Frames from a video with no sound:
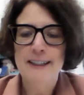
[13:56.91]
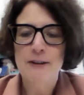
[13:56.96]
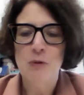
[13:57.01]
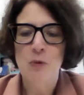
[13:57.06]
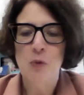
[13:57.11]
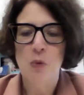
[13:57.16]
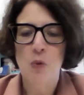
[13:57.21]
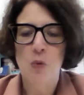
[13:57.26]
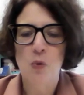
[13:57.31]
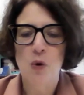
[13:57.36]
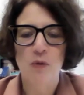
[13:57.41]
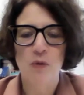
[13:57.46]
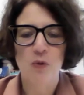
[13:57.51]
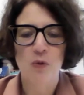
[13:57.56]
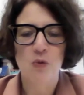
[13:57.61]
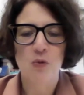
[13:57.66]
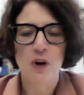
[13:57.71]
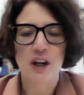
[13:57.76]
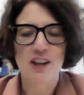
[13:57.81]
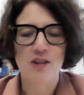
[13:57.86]

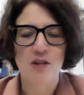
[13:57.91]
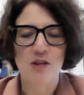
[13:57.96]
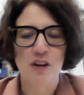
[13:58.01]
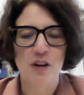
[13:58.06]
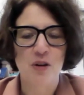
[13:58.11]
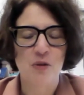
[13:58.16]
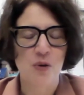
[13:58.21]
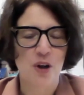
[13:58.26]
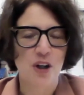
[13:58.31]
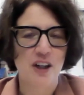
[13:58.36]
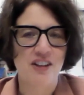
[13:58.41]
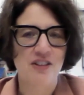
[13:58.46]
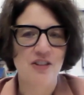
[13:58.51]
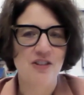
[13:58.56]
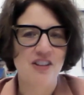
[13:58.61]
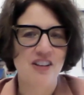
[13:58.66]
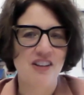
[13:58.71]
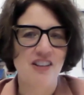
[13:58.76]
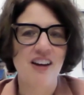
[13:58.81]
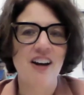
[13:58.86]
what you think we're going to
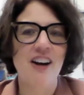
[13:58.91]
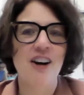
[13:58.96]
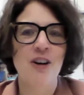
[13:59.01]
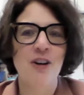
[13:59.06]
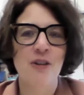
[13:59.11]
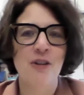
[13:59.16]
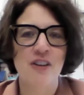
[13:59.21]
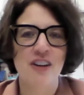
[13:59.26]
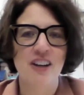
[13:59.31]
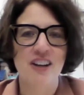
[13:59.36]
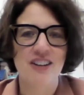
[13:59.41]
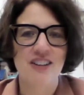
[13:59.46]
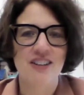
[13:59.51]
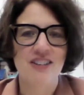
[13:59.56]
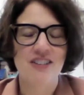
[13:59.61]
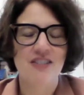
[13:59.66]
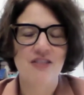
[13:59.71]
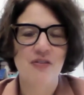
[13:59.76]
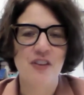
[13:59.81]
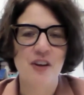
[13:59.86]
see there
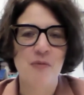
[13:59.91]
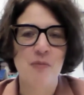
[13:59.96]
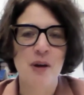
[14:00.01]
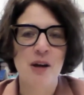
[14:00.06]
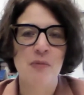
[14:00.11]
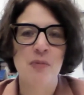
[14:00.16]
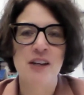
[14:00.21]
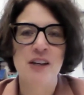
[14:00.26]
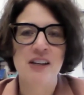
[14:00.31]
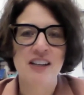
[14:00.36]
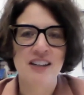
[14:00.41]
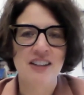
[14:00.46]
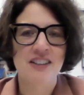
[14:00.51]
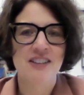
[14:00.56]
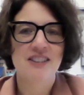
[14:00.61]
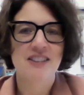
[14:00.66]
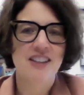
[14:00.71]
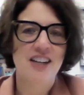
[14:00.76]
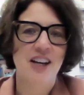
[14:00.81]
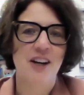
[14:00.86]
that may
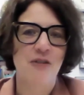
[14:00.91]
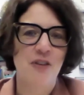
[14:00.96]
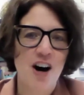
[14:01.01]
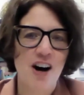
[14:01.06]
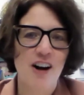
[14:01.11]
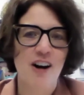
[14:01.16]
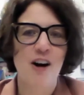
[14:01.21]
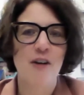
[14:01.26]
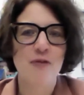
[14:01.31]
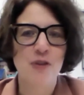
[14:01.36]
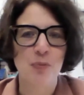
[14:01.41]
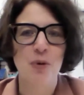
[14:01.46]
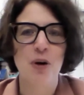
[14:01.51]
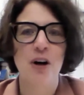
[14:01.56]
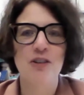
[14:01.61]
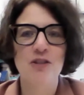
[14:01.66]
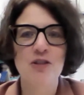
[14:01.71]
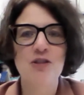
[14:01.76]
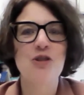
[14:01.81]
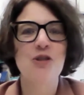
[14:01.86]
be kind of hot off the
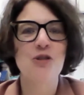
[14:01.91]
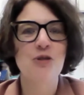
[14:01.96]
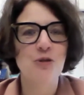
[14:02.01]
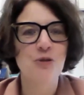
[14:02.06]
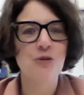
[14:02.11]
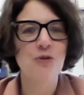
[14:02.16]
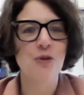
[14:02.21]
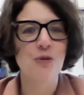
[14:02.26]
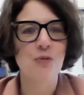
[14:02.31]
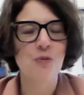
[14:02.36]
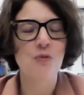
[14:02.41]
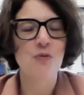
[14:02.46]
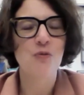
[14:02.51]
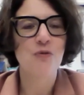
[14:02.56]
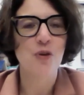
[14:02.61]
press too from